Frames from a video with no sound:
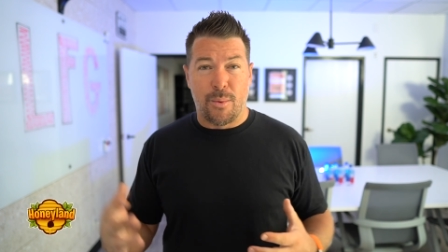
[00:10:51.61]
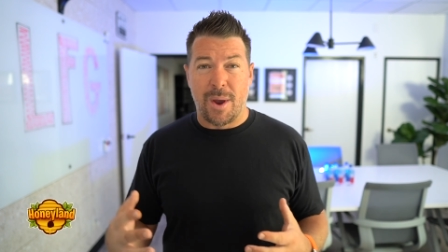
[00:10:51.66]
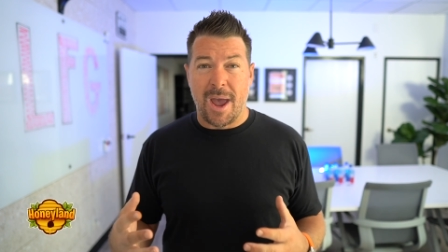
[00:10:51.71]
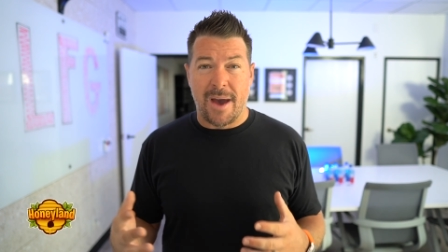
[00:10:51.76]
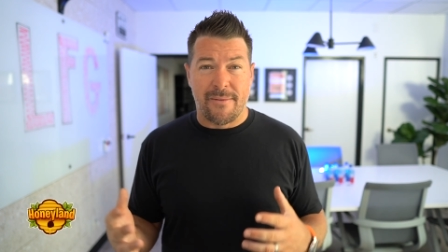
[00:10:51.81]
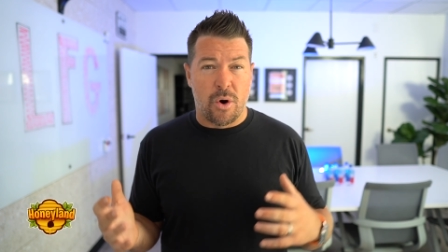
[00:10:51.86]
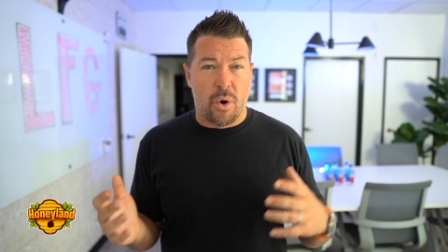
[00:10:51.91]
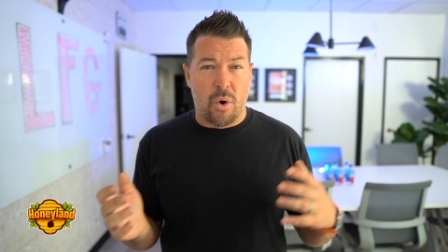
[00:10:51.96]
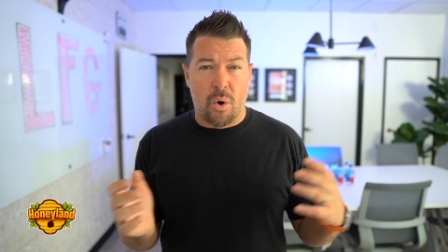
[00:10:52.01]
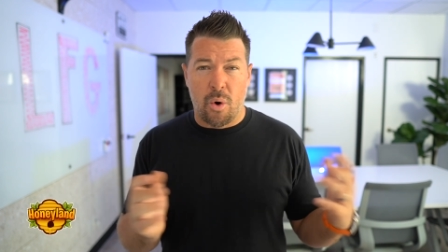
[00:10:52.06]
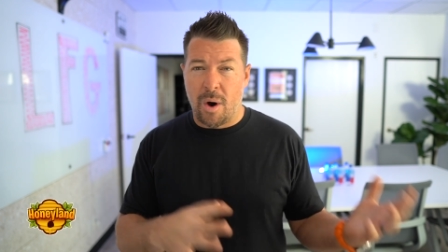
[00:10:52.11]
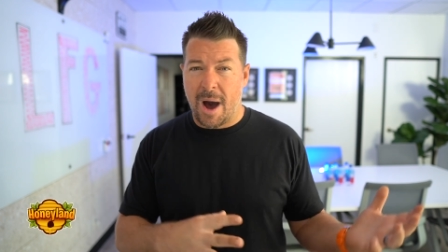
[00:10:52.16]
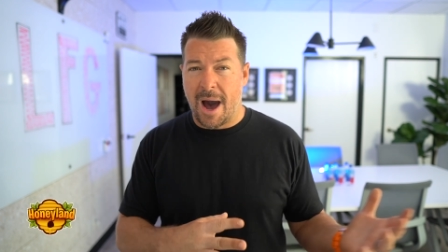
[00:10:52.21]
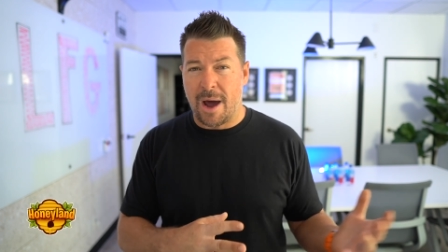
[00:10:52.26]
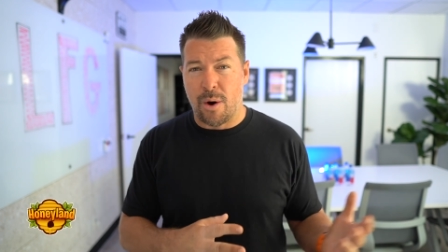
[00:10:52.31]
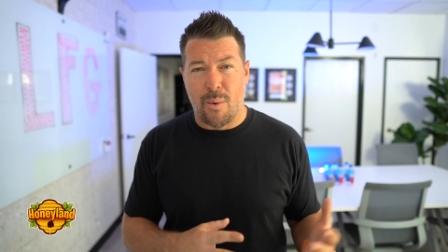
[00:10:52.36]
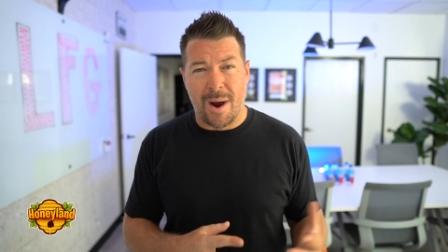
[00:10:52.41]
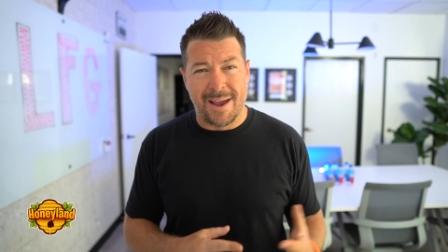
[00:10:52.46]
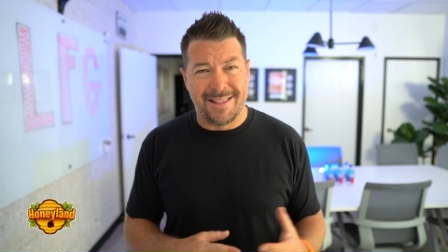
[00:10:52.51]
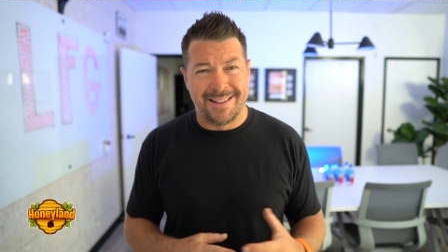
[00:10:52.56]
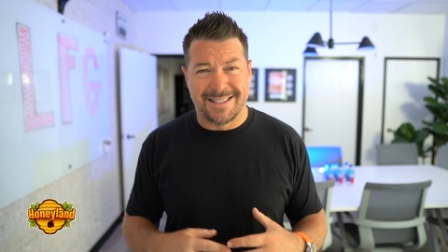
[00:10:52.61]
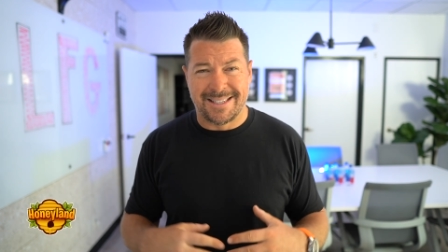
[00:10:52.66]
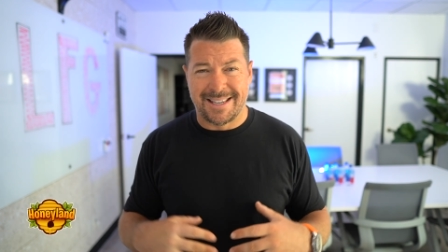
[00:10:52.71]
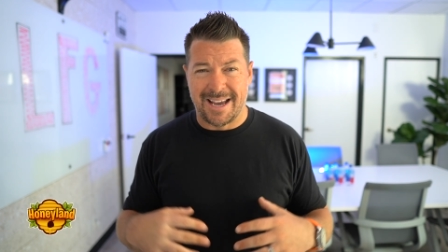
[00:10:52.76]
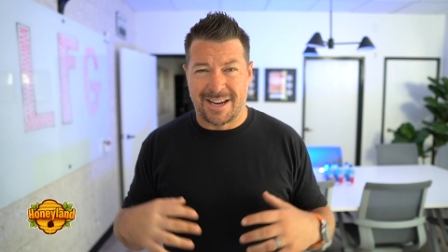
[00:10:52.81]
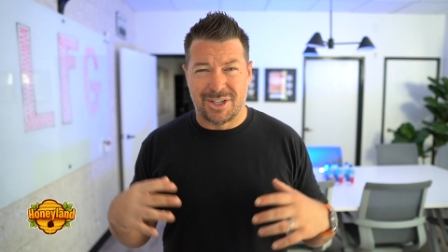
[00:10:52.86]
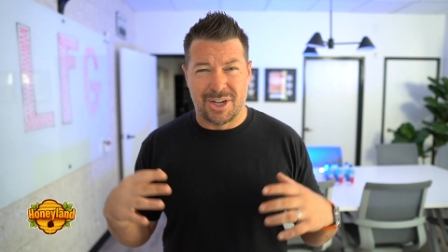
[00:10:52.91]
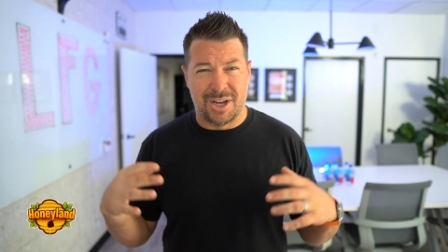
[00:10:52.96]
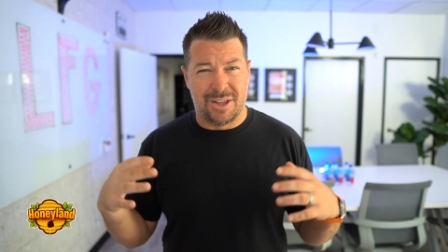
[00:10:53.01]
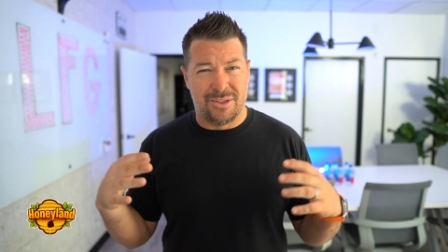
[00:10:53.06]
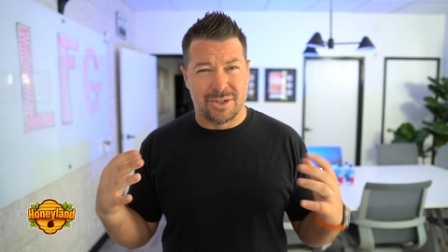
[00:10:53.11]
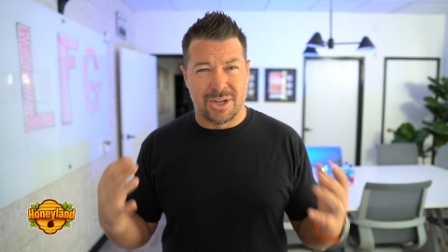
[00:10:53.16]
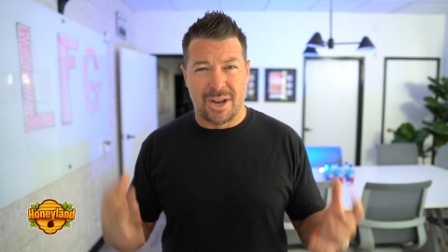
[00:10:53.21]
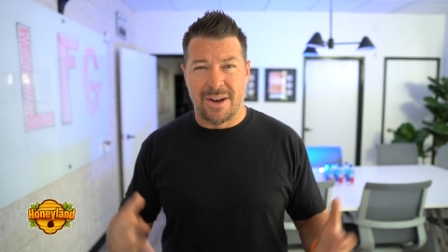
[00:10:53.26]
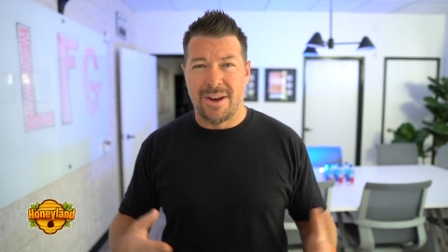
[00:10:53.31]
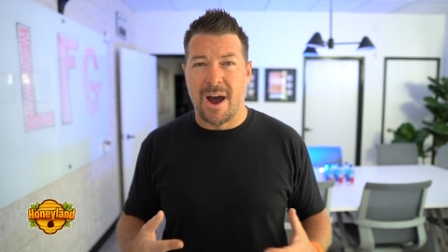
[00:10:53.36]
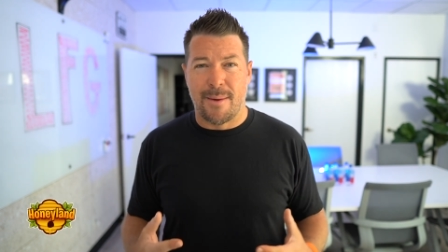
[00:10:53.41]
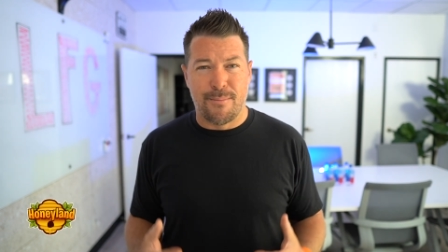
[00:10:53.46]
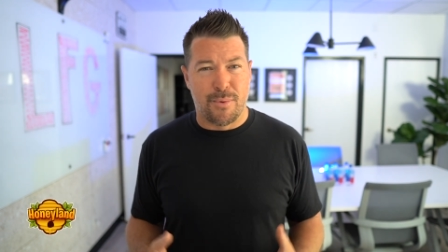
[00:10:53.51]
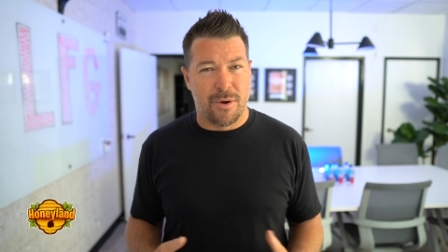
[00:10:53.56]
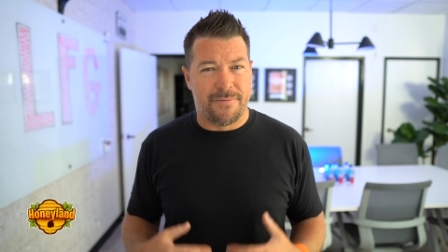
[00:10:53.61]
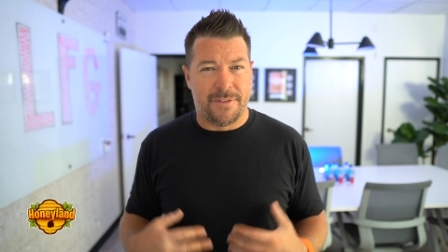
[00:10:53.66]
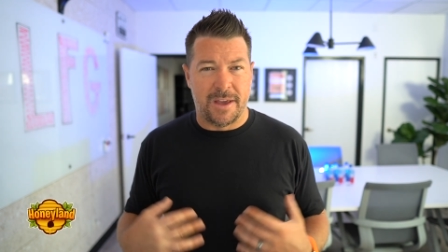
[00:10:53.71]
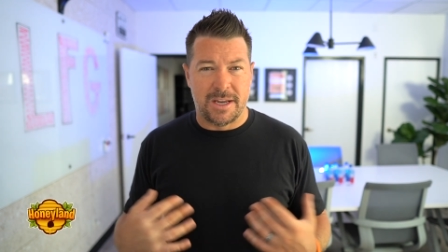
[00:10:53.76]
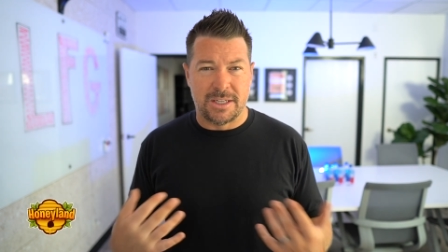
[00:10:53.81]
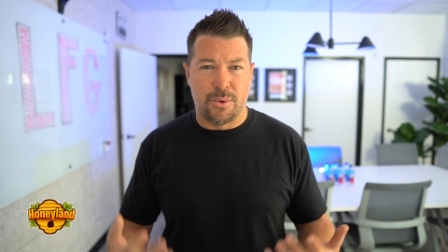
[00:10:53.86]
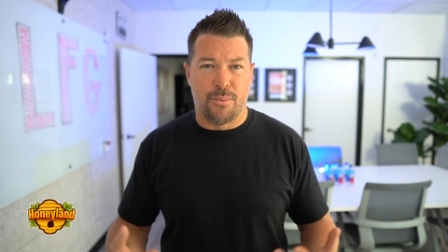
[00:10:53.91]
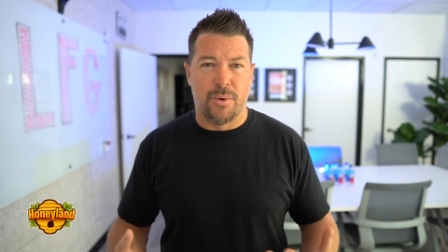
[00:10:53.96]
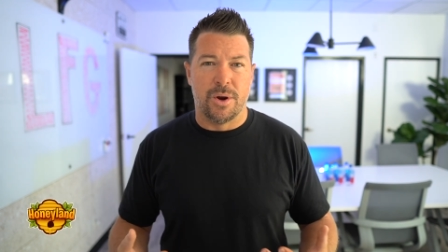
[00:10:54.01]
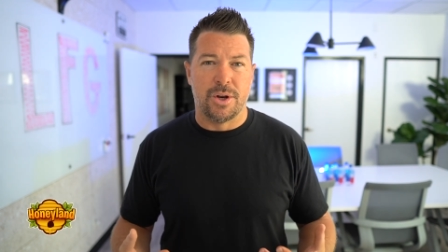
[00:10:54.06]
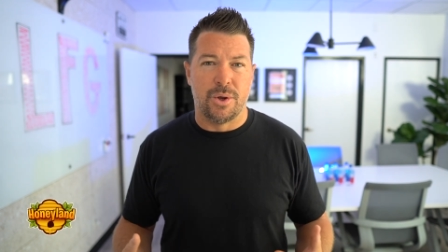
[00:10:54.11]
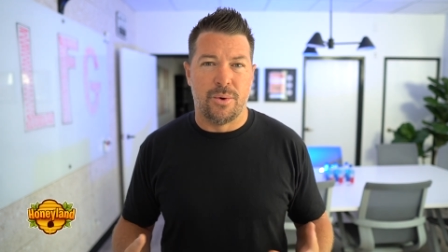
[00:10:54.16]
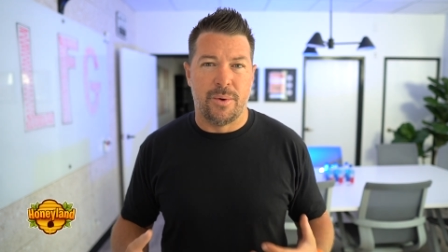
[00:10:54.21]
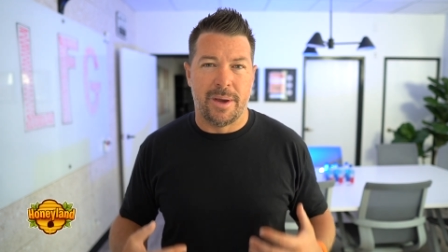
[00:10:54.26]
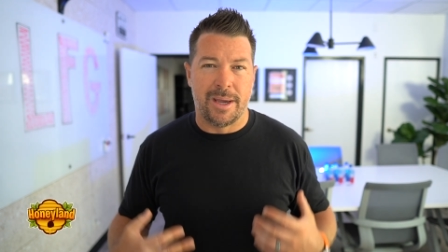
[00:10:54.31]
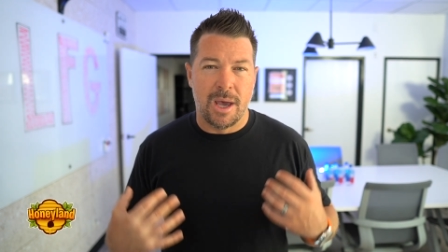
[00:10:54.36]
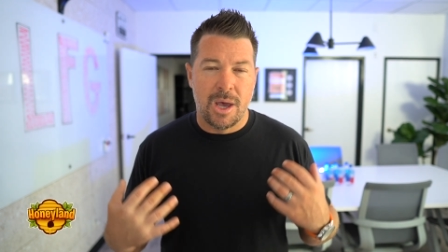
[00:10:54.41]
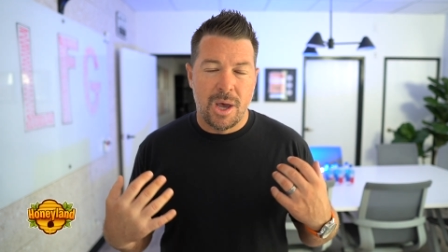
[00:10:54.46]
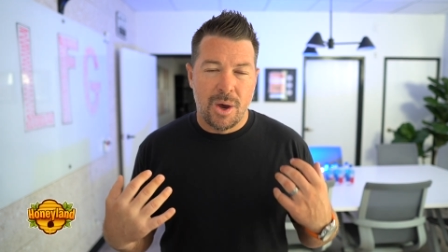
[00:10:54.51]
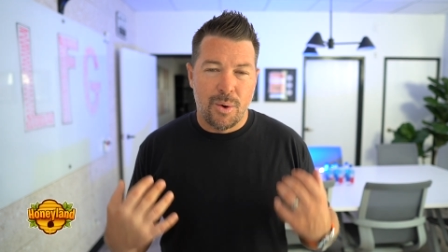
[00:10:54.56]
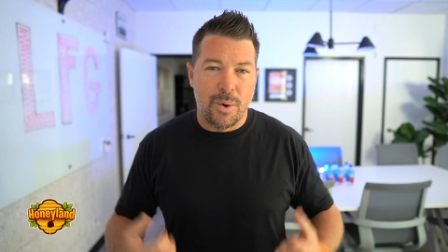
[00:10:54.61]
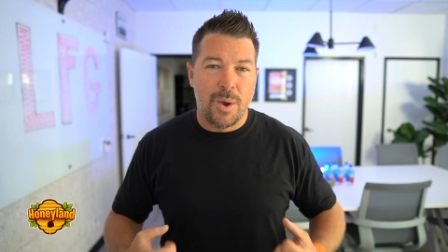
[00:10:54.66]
We have a whole how to whitelist section. There's a number of things that we're doing.